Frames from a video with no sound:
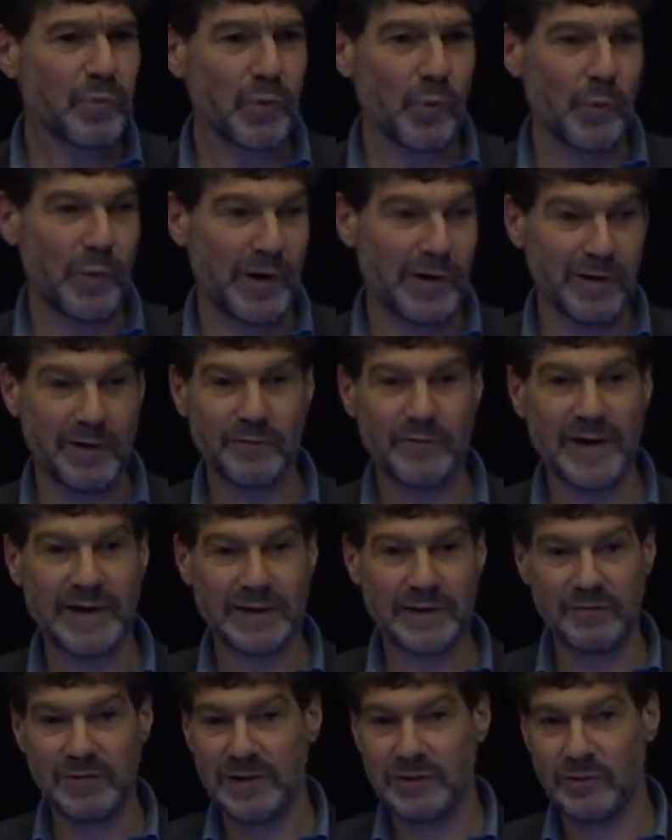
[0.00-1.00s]
we are
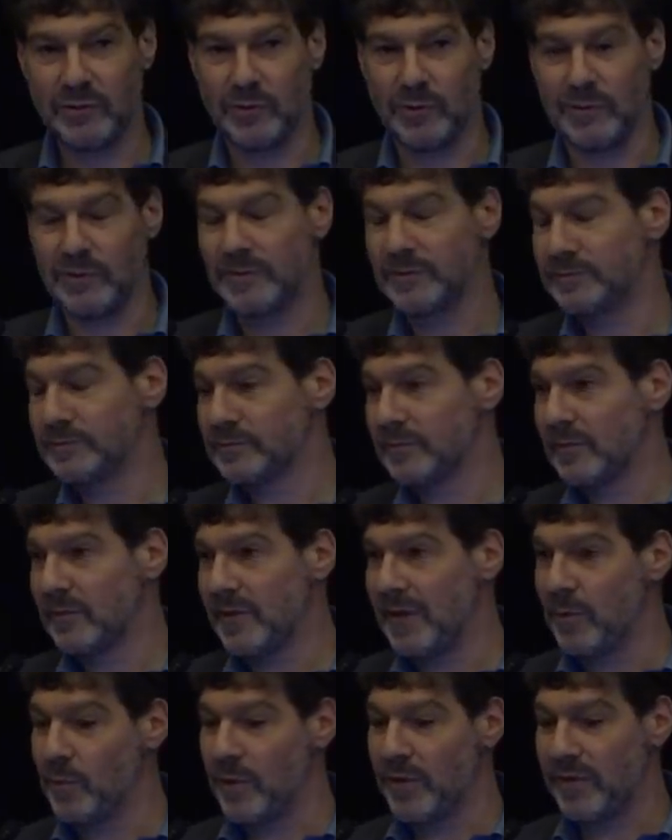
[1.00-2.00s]
effectively told
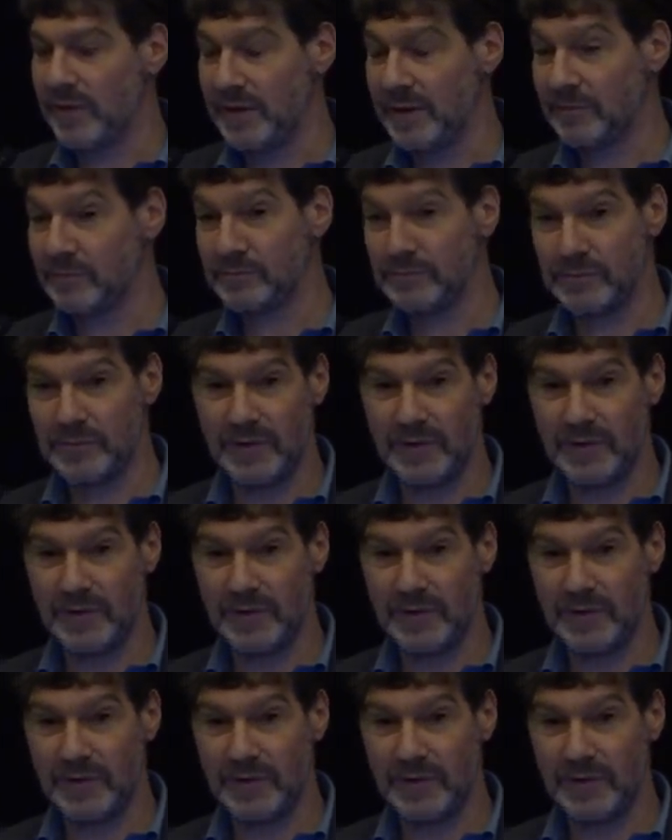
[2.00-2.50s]
that within